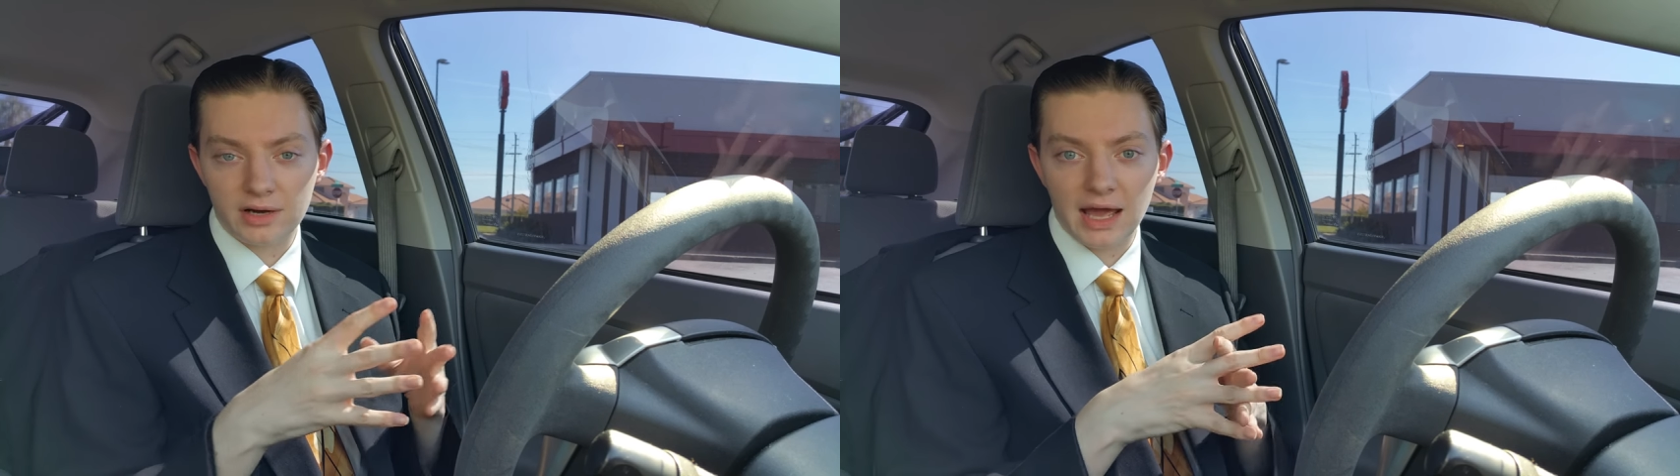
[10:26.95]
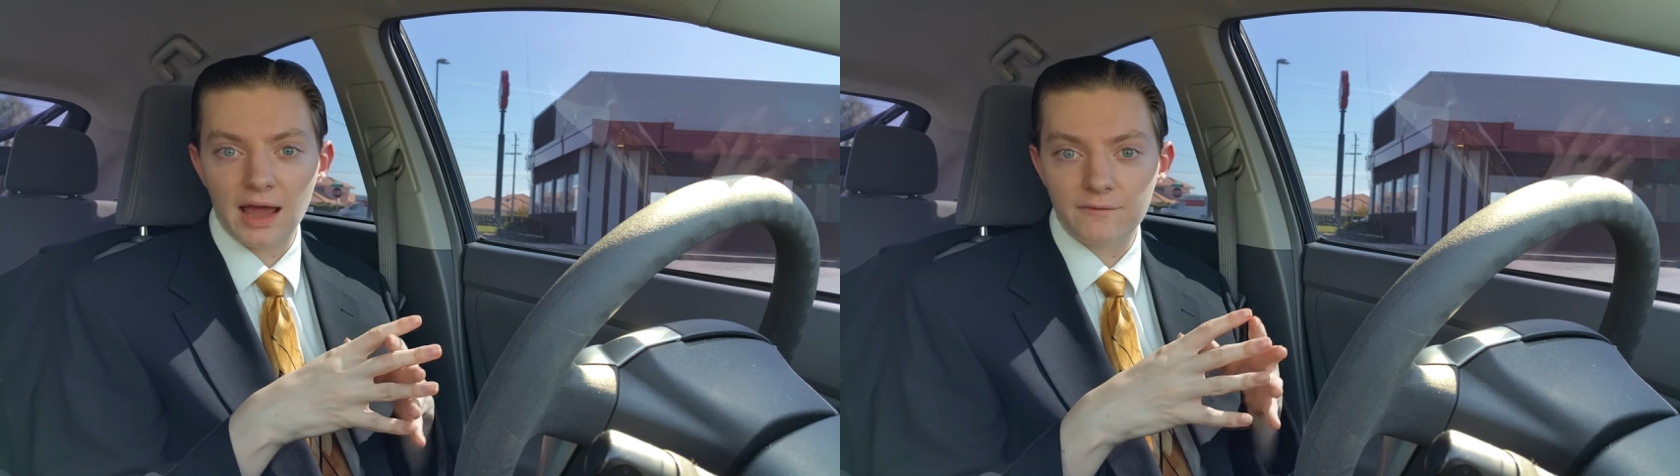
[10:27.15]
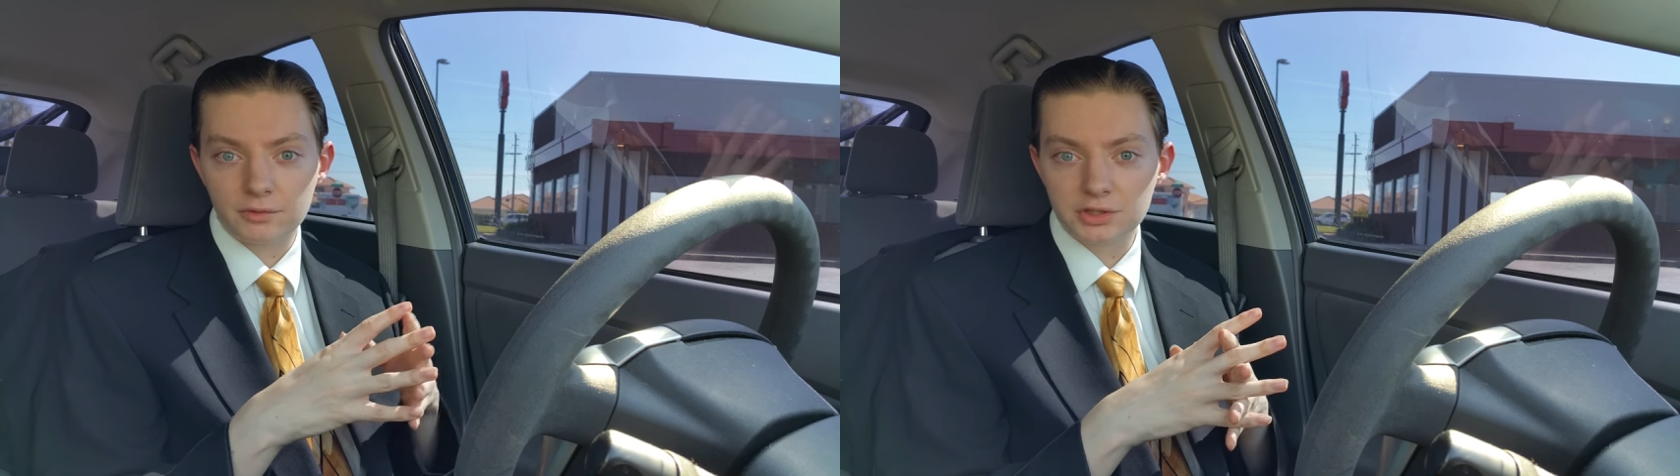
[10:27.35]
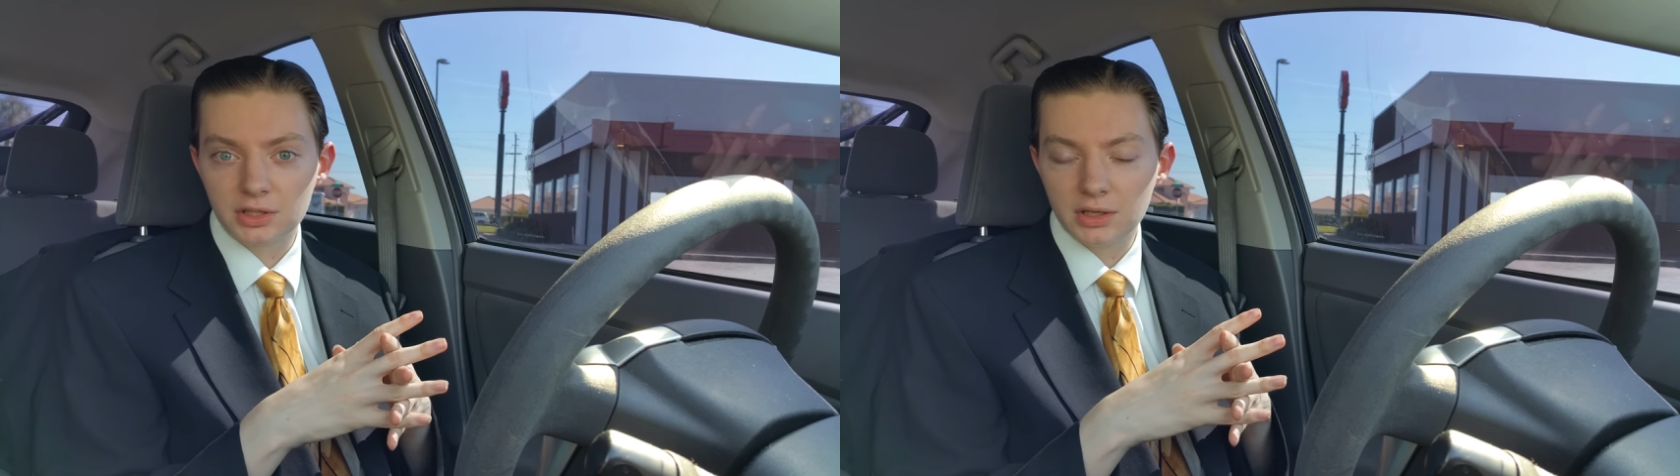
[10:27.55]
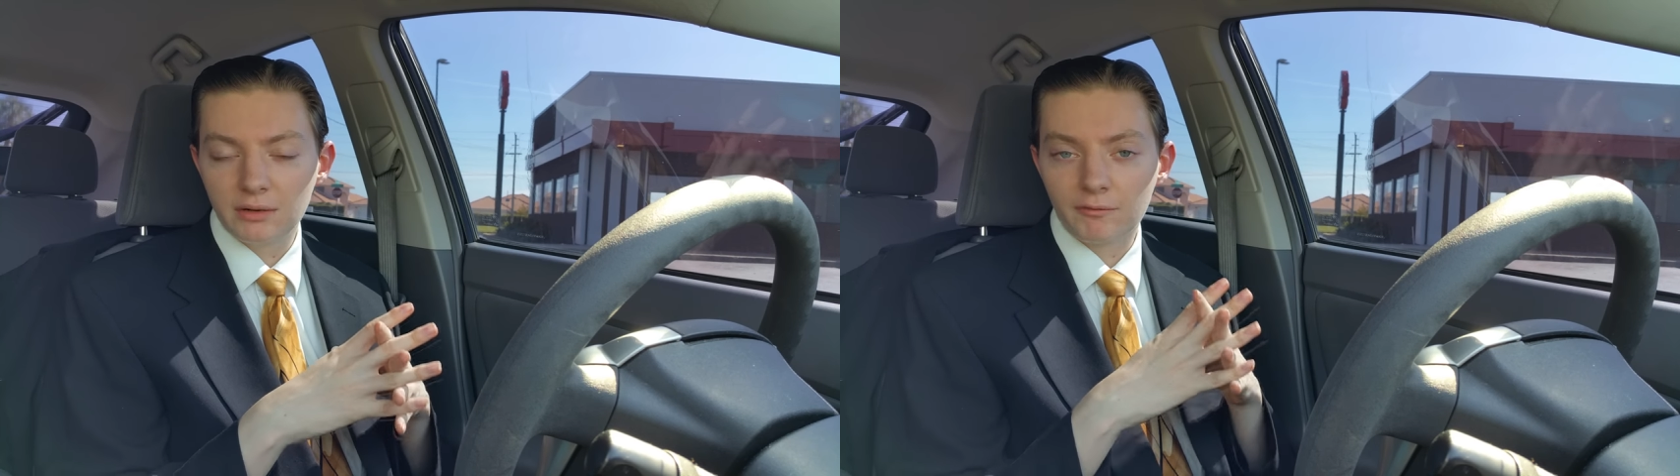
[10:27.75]
an average
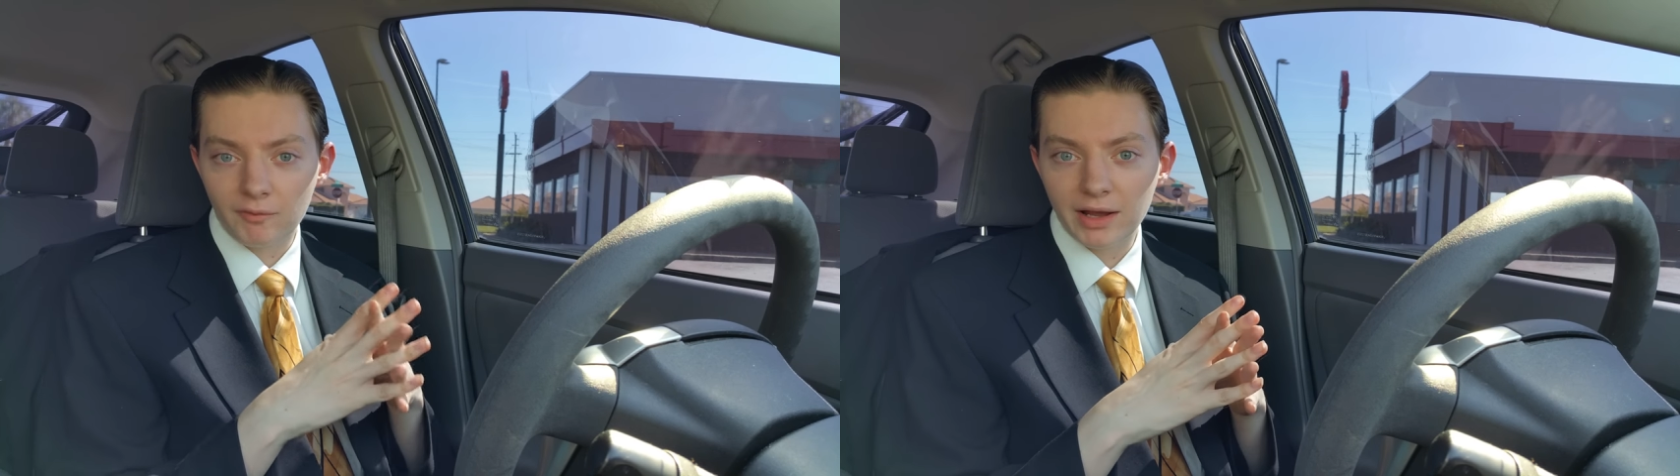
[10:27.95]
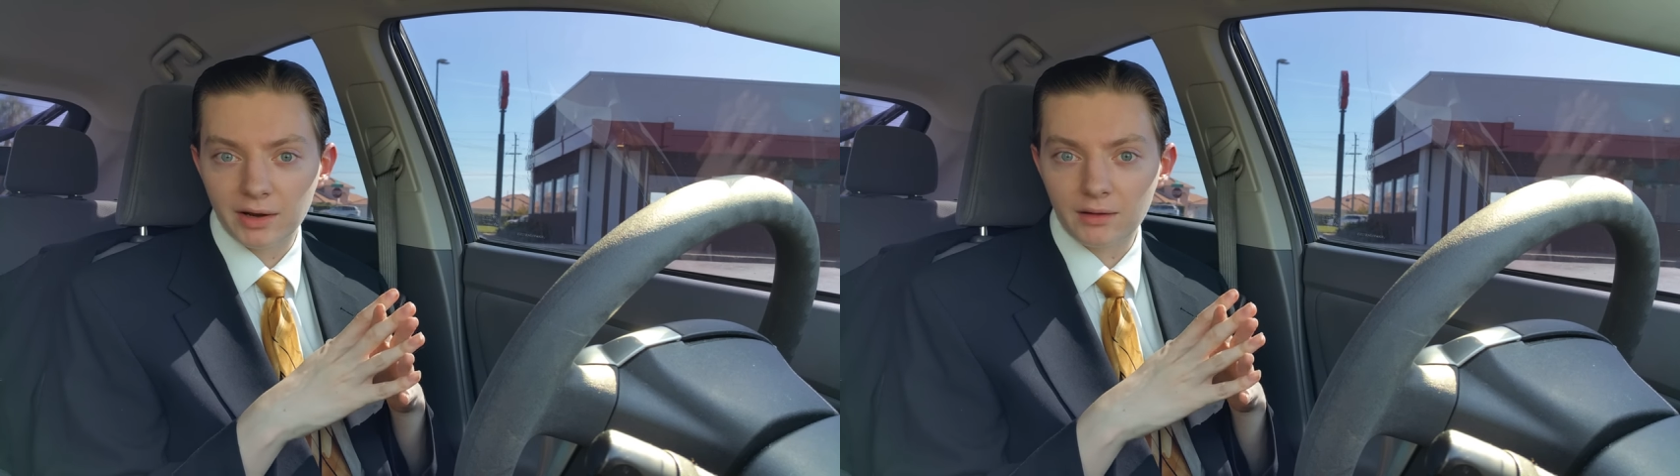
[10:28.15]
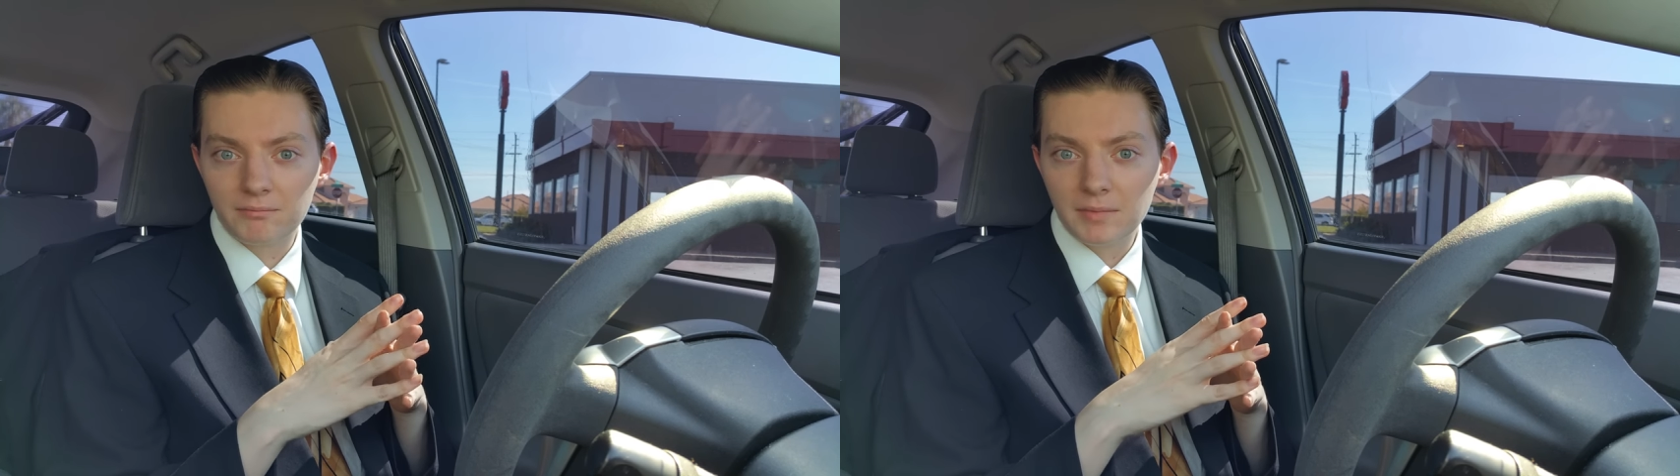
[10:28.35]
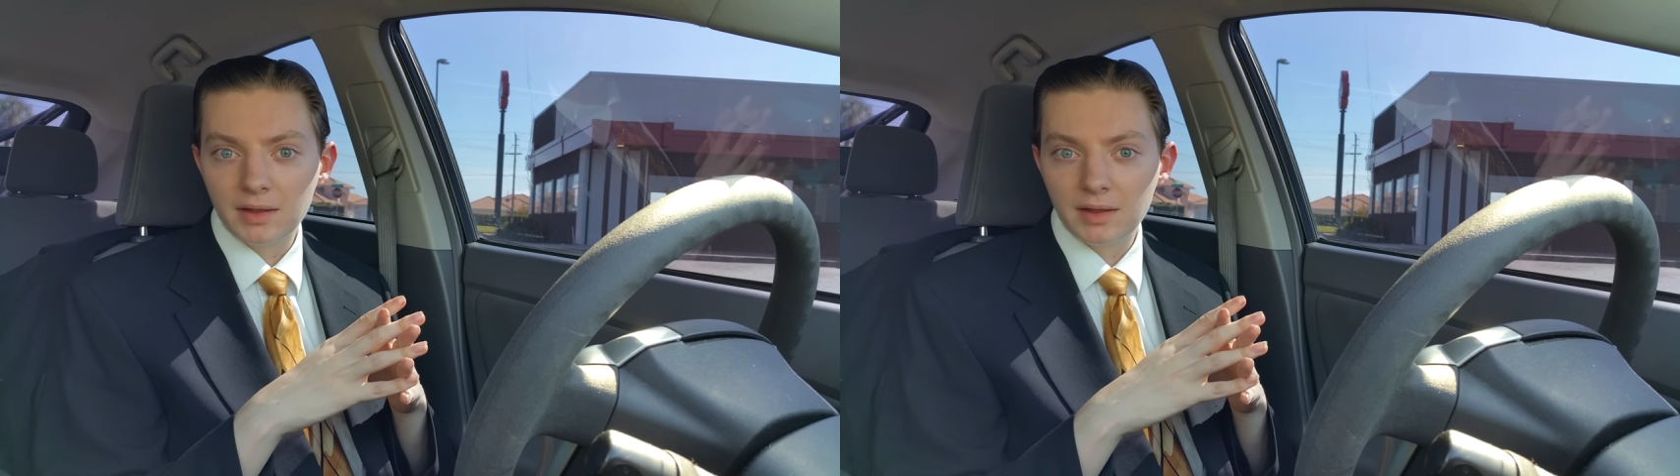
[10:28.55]
rating.